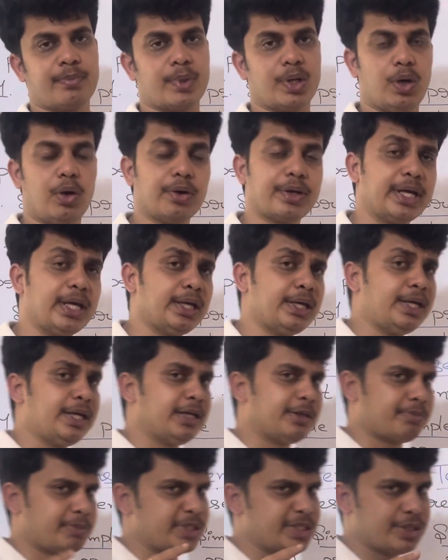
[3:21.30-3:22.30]
Okay,
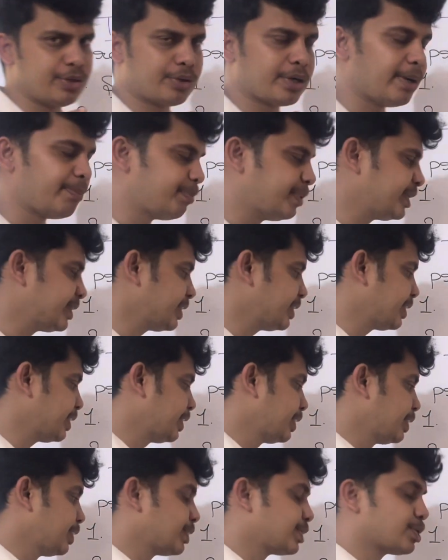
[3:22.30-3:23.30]
it means you completed.
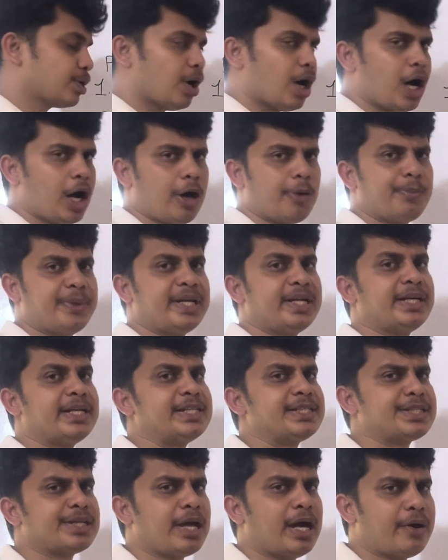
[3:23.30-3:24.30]
So how many
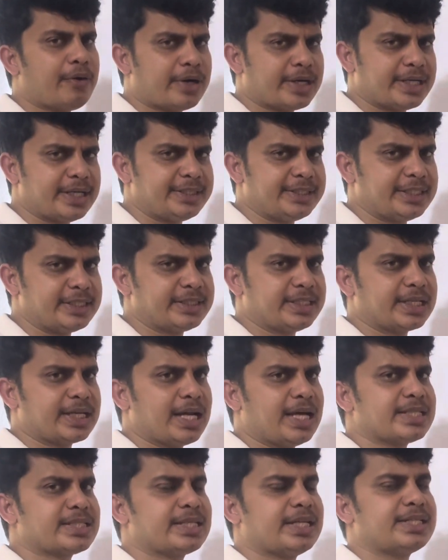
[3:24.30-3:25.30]
days you have attended the
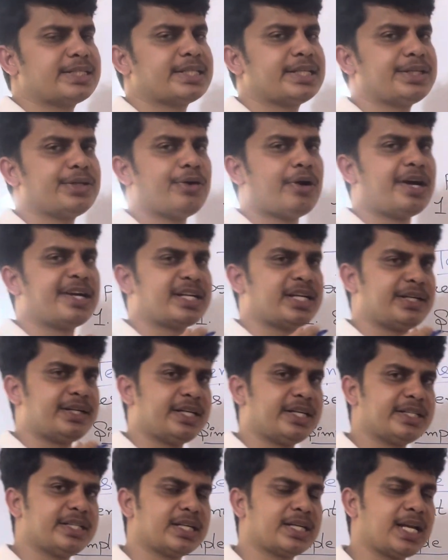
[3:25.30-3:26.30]
class? Let's say you have
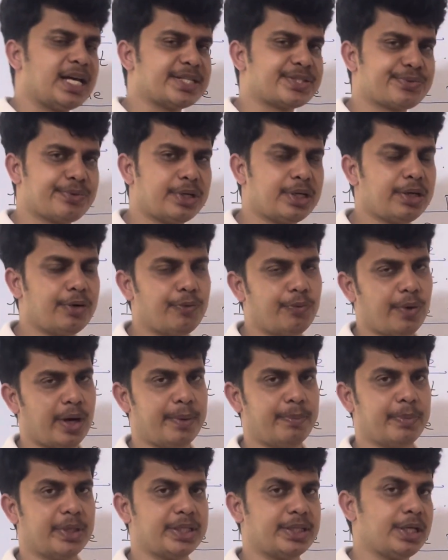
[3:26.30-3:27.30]
attended the class for
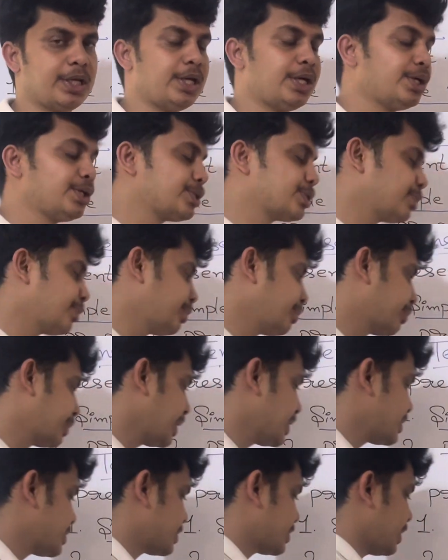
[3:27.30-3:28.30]
1 month. So you
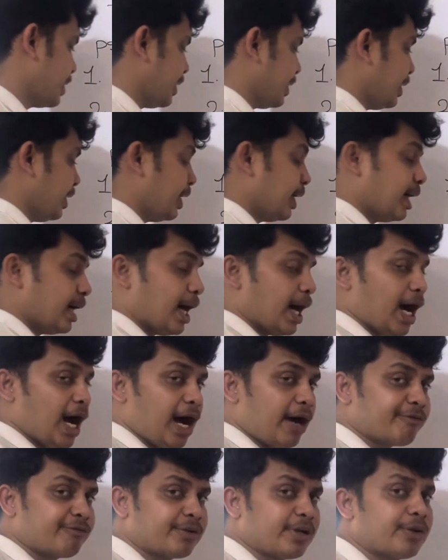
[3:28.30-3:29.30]
can say
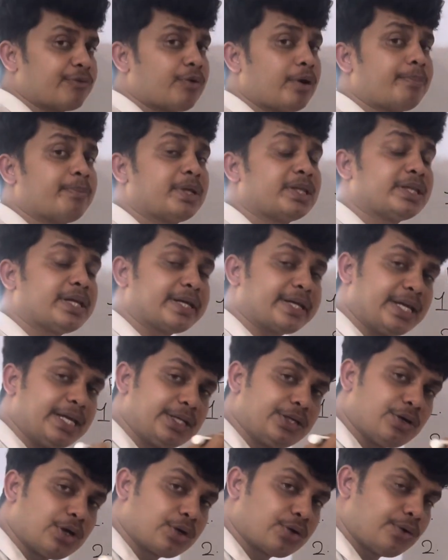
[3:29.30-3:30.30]
after 1 month again
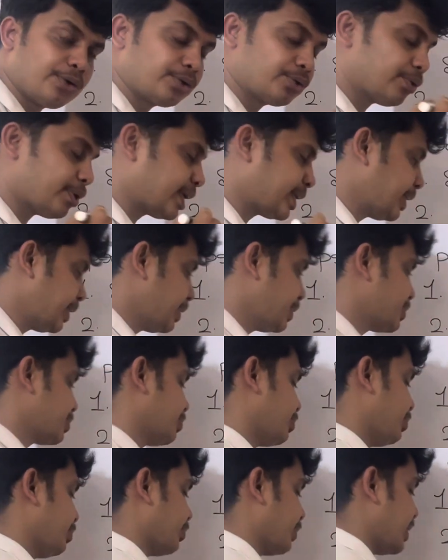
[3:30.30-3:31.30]
you are going to attend. So
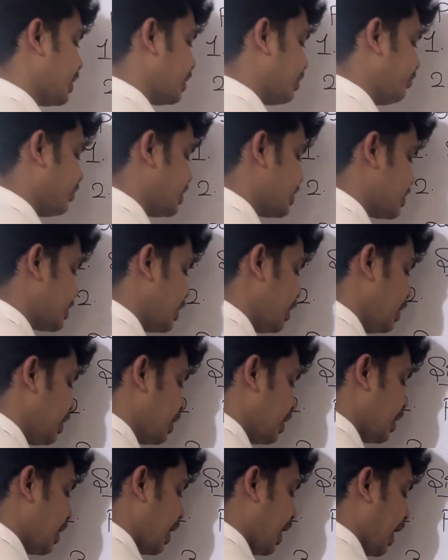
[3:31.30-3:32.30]
you can even say
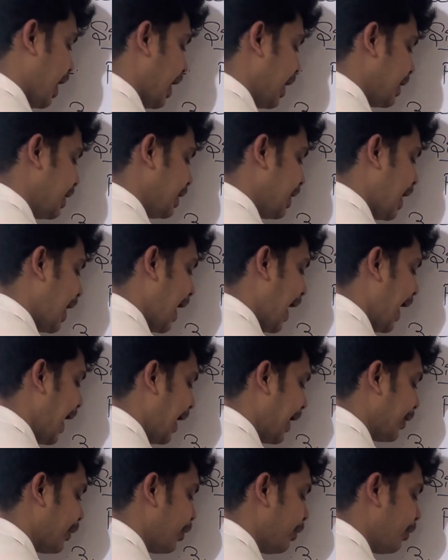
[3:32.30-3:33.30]
I
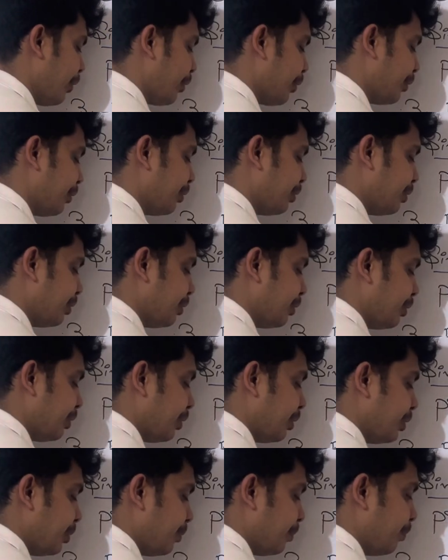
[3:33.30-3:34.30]
have
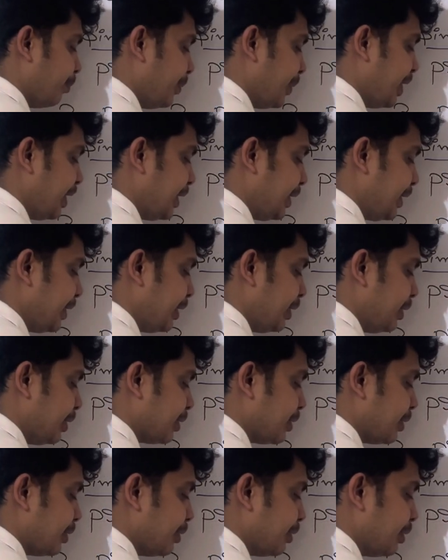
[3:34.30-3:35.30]

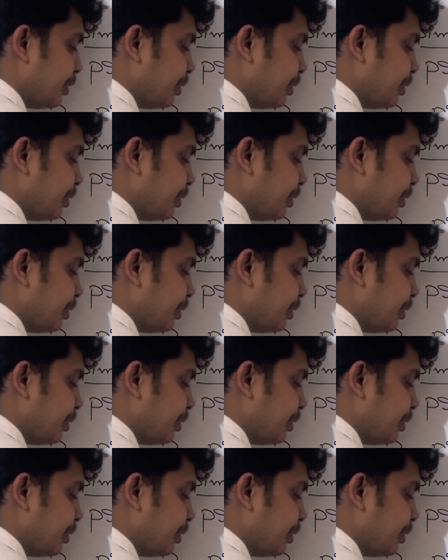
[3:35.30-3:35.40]
been